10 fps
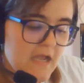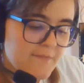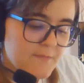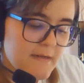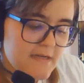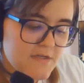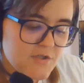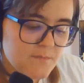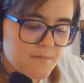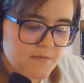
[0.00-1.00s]
After my
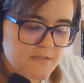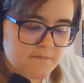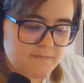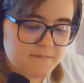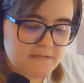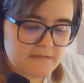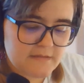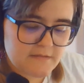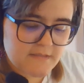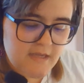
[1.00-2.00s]
initial burst of 50
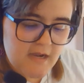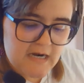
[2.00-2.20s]
liters,